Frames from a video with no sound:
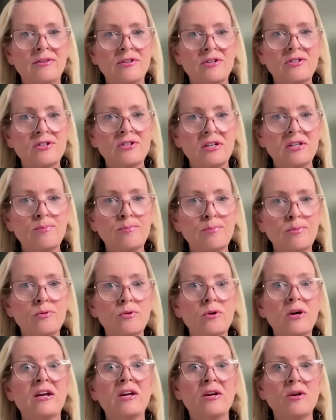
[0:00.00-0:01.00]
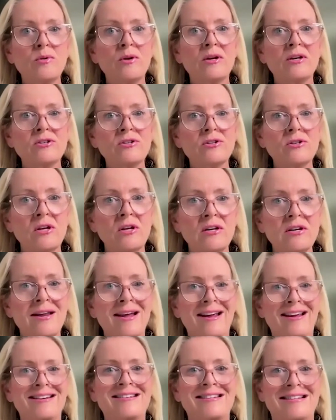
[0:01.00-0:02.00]
Does this bring you into the
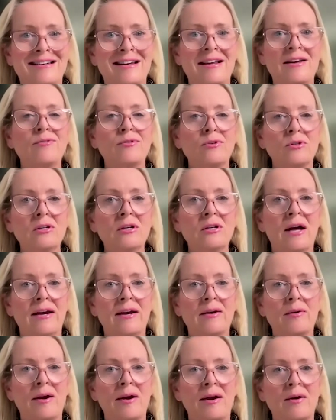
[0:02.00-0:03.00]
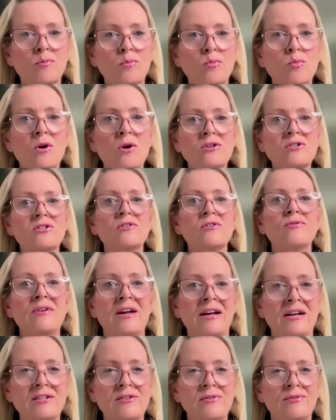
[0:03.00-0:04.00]
next level? And what's the
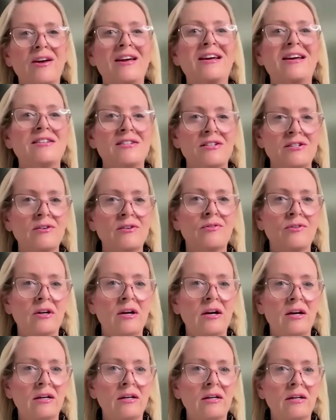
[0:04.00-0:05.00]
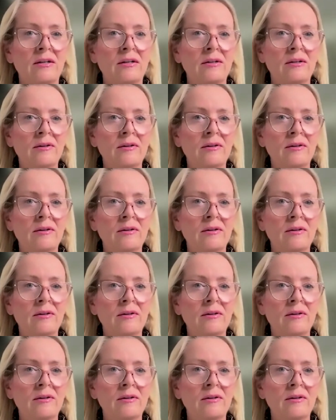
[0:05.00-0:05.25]
next phases, if you like?